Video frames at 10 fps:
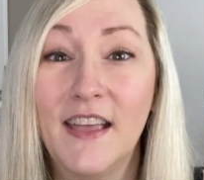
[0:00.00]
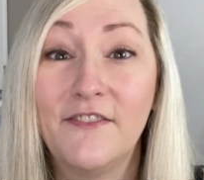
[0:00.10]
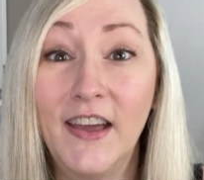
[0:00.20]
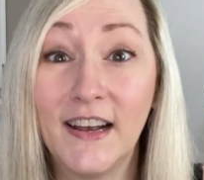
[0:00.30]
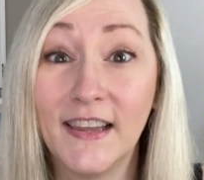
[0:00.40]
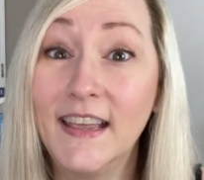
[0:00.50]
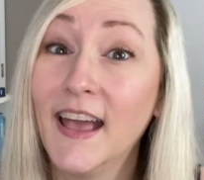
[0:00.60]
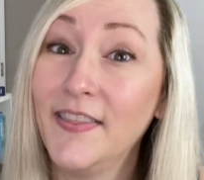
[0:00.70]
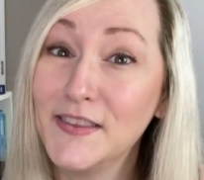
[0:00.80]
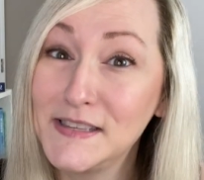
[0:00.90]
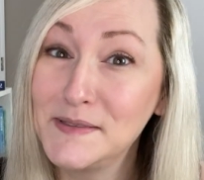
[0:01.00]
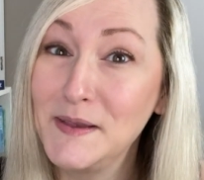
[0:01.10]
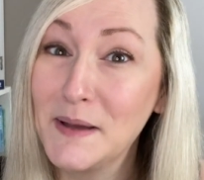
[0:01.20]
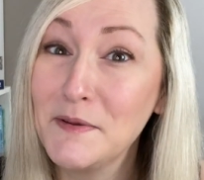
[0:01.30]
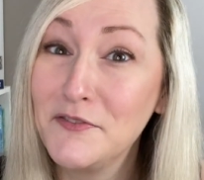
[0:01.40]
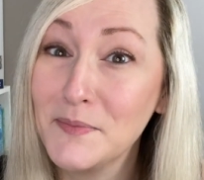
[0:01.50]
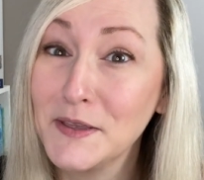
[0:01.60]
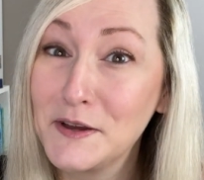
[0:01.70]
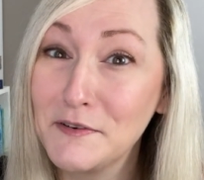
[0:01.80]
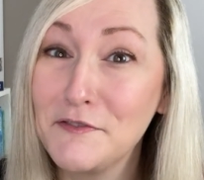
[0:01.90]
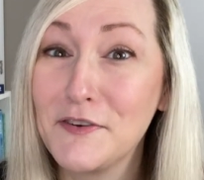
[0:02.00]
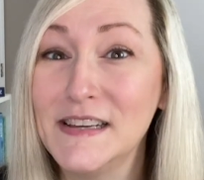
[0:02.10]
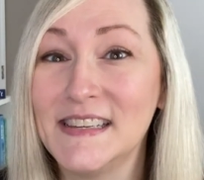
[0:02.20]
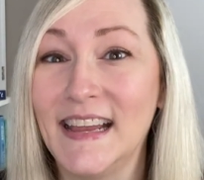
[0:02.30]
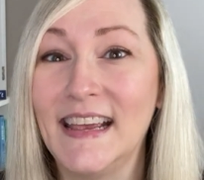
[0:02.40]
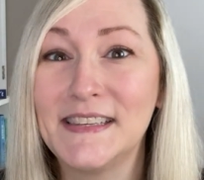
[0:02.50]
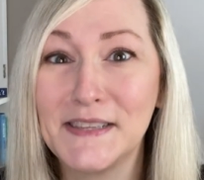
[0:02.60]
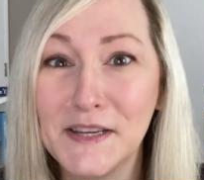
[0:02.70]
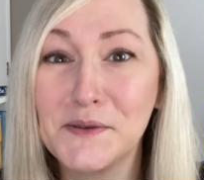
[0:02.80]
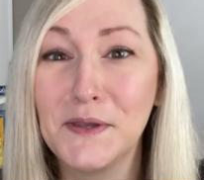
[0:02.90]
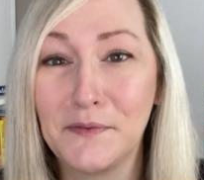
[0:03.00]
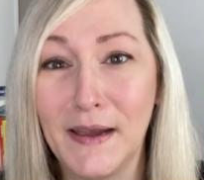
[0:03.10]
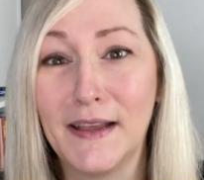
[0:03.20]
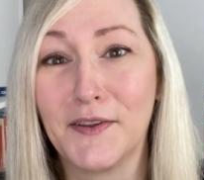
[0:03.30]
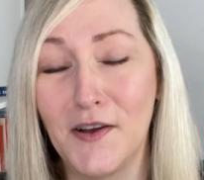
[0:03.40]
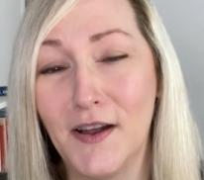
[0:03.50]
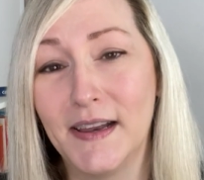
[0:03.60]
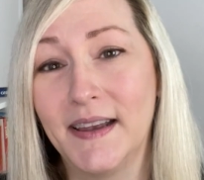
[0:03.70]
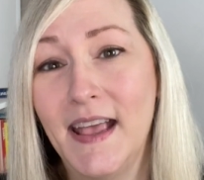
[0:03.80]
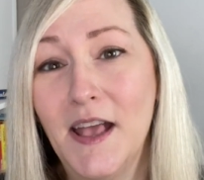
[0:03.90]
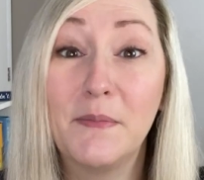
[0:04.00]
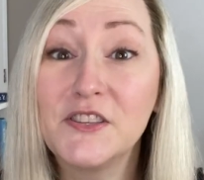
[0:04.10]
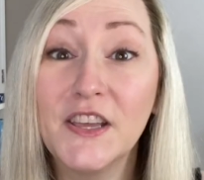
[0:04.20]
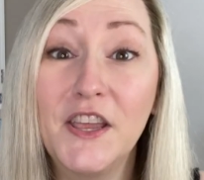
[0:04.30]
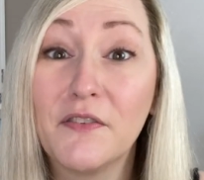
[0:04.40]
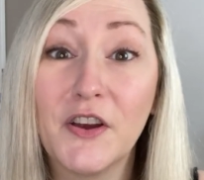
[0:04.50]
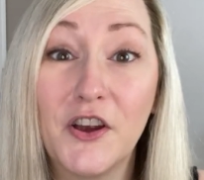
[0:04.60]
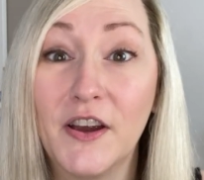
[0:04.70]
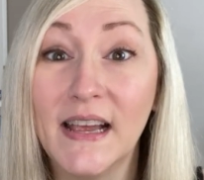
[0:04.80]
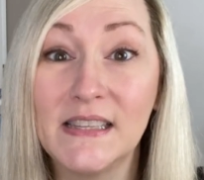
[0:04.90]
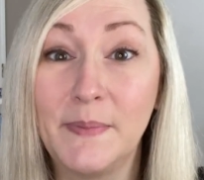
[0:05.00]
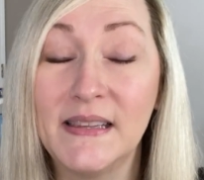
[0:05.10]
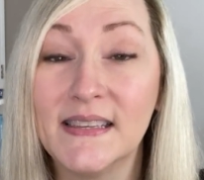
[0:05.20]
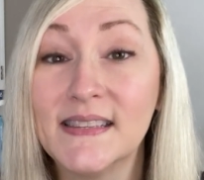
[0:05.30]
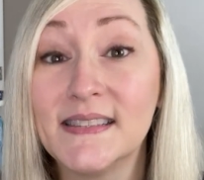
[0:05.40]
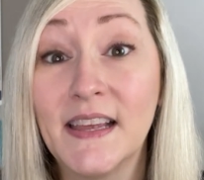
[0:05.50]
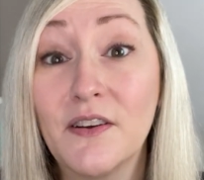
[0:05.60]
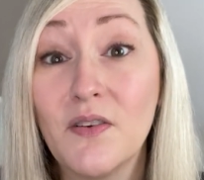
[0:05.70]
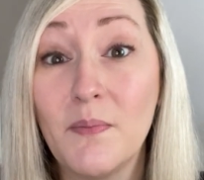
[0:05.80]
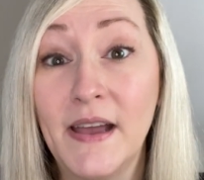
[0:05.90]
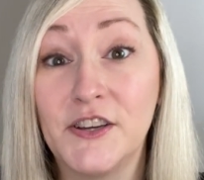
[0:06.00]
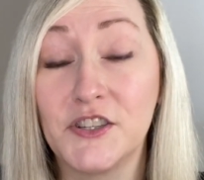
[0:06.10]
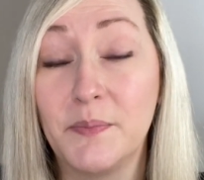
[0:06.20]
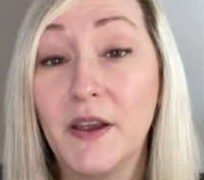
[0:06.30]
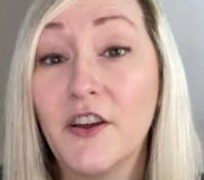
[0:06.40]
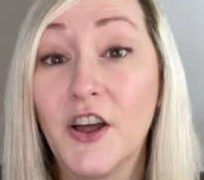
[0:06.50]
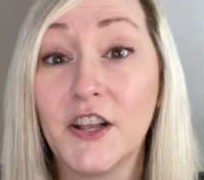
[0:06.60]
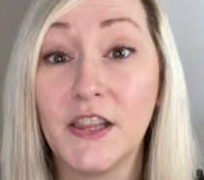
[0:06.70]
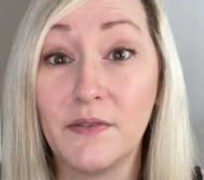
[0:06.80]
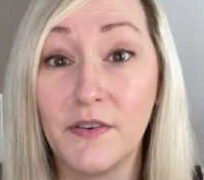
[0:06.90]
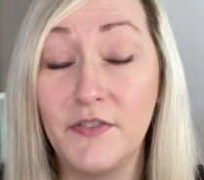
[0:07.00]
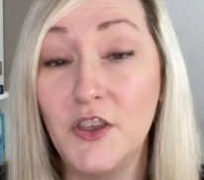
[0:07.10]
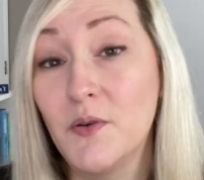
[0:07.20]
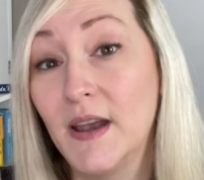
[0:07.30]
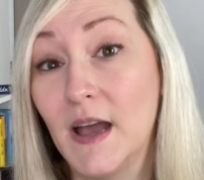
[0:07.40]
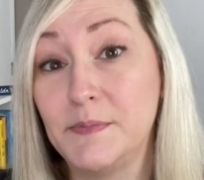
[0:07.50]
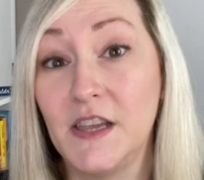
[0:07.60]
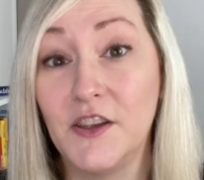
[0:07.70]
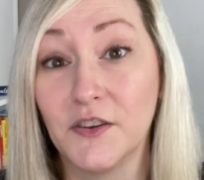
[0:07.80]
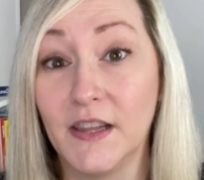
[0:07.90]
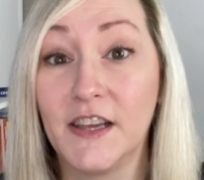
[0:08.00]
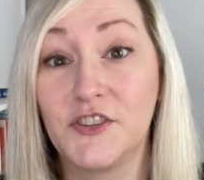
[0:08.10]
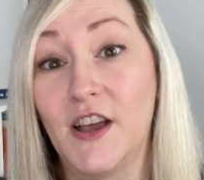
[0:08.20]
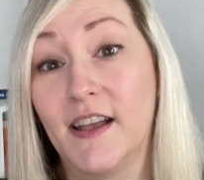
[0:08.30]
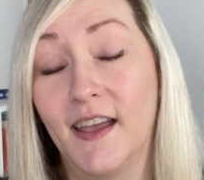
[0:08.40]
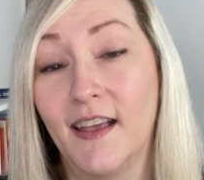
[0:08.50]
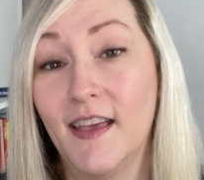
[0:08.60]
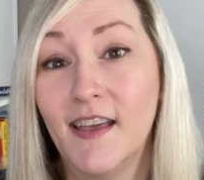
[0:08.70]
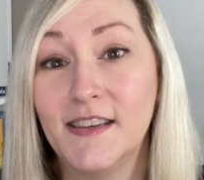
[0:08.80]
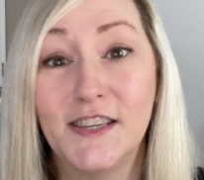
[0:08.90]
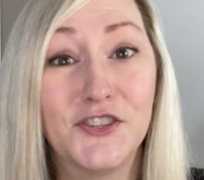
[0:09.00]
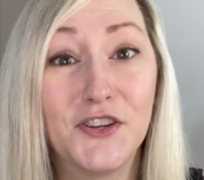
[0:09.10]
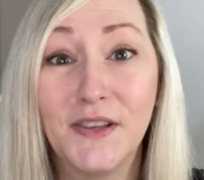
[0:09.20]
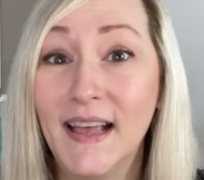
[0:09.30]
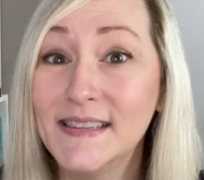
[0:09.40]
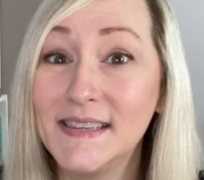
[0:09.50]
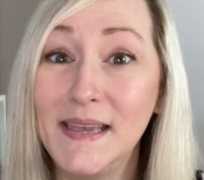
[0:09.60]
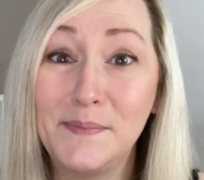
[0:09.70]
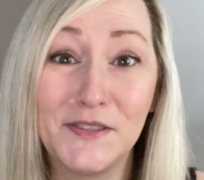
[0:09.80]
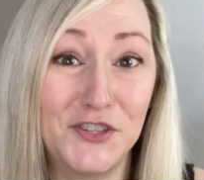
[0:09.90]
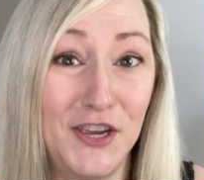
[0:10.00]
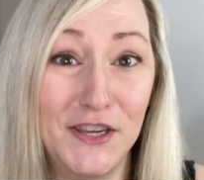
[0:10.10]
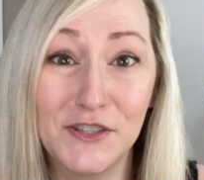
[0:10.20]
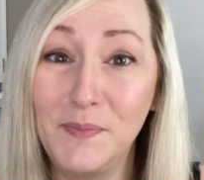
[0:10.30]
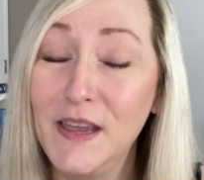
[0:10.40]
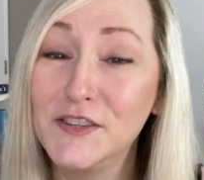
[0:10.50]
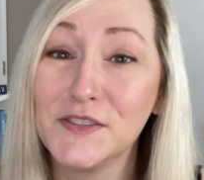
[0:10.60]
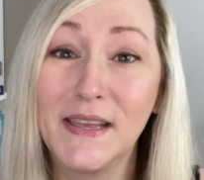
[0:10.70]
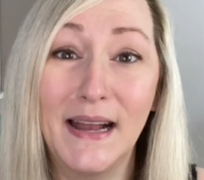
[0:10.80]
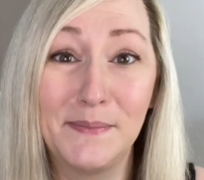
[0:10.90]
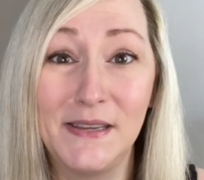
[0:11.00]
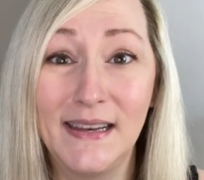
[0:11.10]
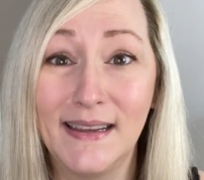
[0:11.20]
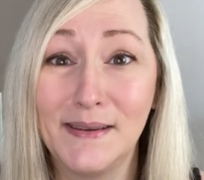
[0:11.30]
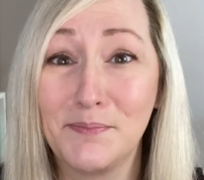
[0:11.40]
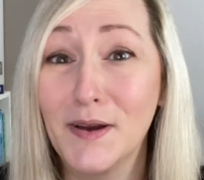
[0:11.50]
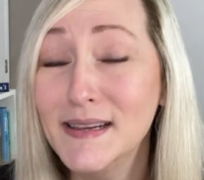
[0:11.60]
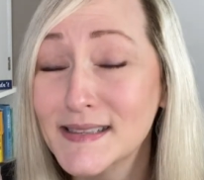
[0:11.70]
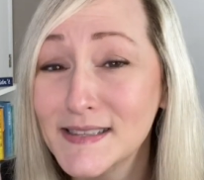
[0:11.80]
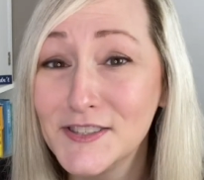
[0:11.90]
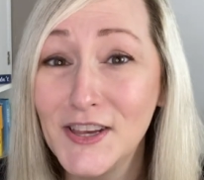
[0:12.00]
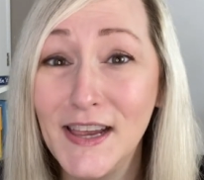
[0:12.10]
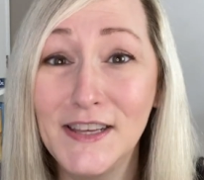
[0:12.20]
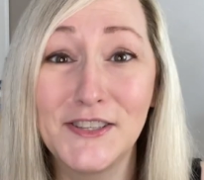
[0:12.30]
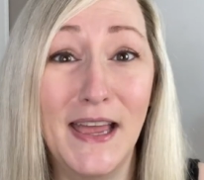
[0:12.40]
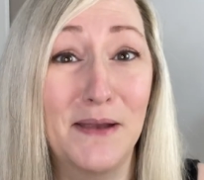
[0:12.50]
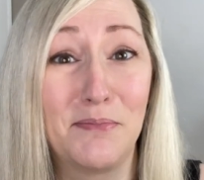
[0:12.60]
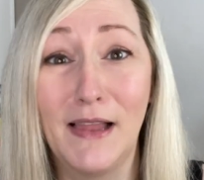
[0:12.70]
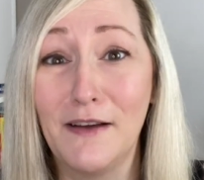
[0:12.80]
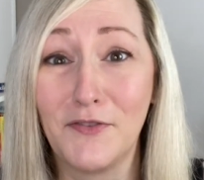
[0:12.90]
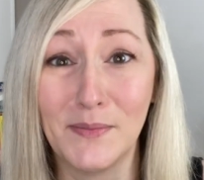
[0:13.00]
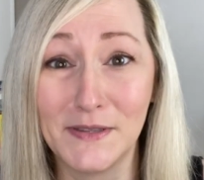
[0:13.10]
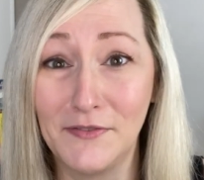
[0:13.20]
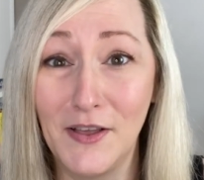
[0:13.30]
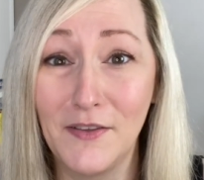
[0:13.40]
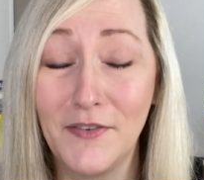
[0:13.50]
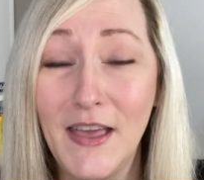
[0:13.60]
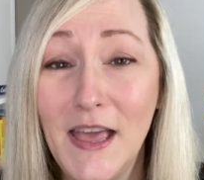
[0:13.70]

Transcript: Finally, and this has become a familiar refrain today, schedule a regular audit. Much like your recurring expenses, set a reminder to periodically review and update your link tracking. Digital landscapes change, pages get updated, prices change, and platforms evolve.